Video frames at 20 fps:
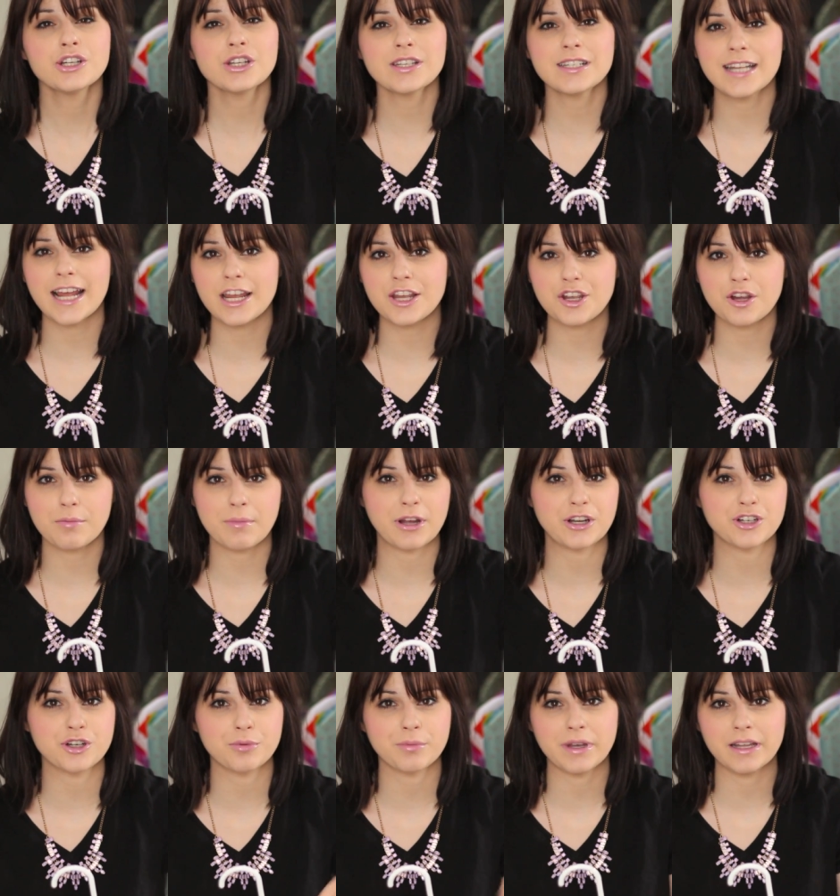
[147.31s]
Just take your
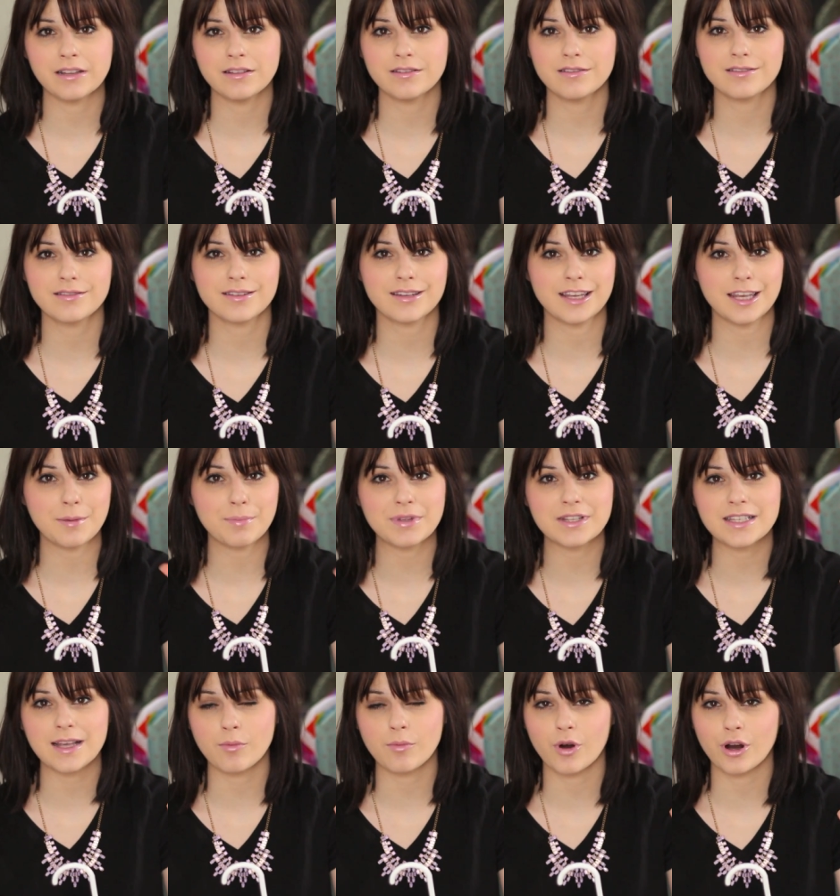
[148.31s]
measurements, keep
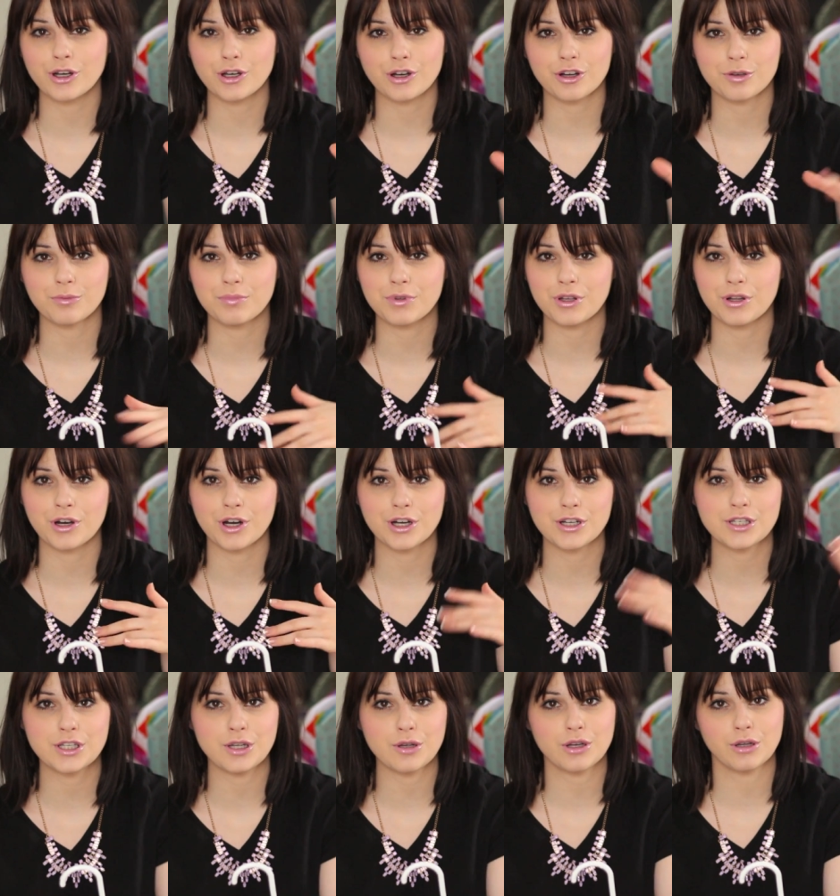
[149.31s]
it somewhere on your
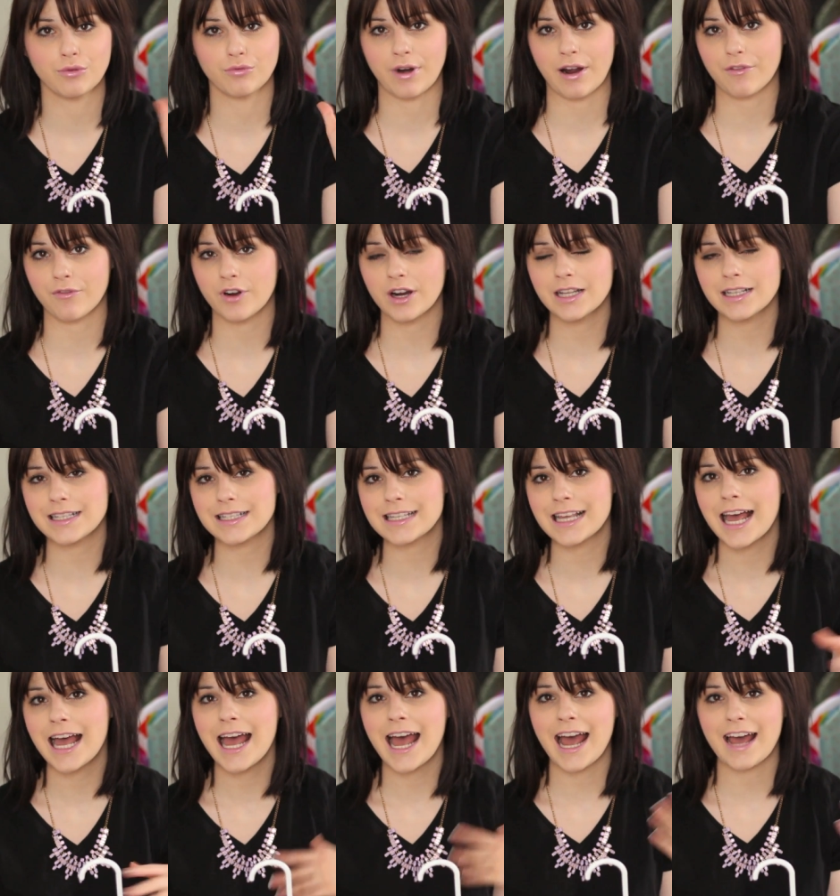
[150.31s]
computer so you can reference,
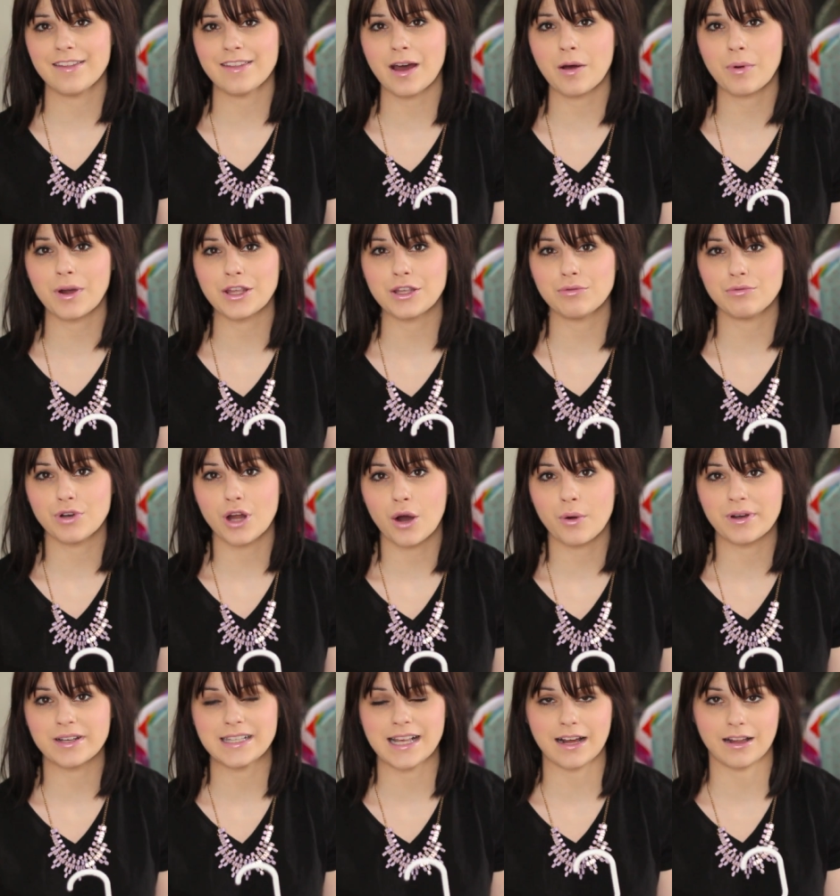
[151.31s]
and that way you
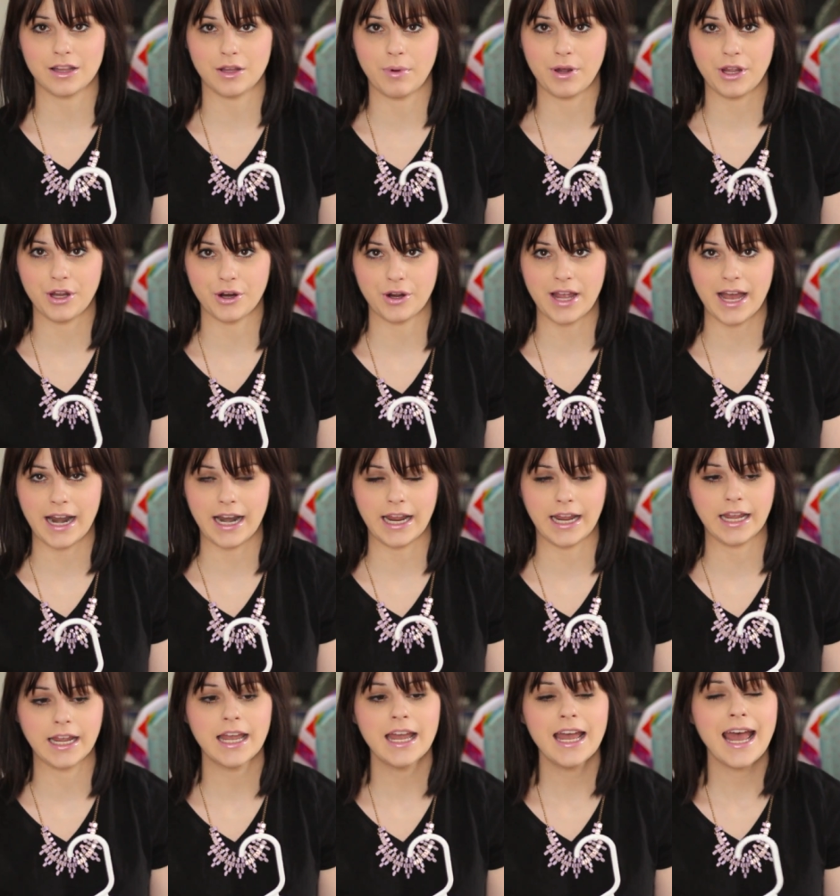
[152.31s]
know exactly what you're
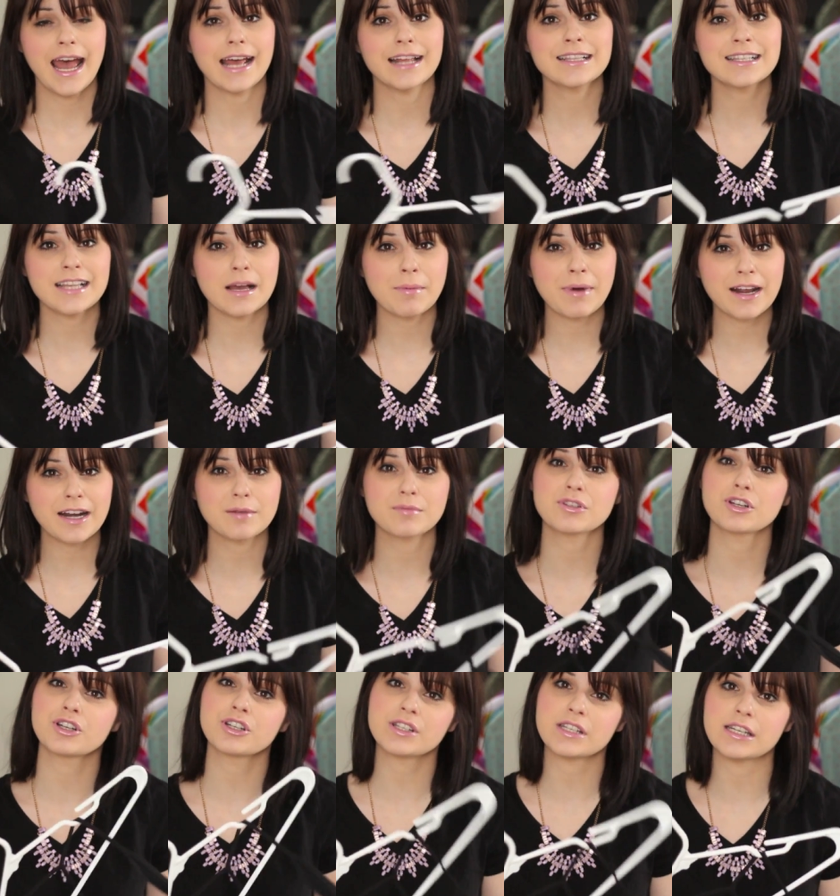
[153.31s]
getting. And some
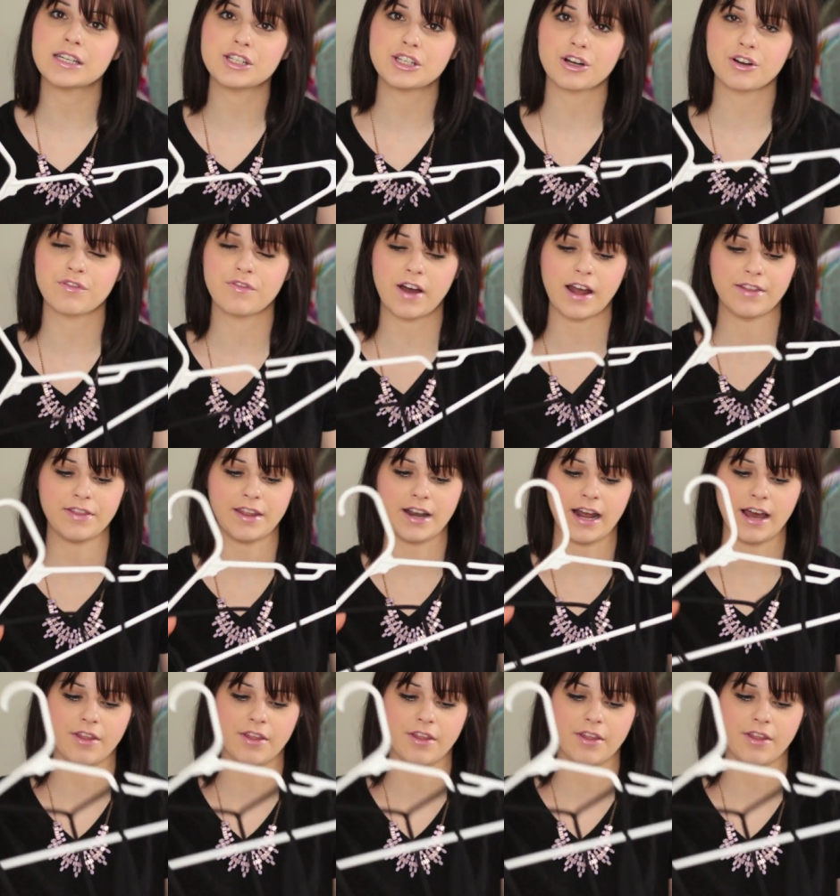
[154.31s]
items are just easier to find than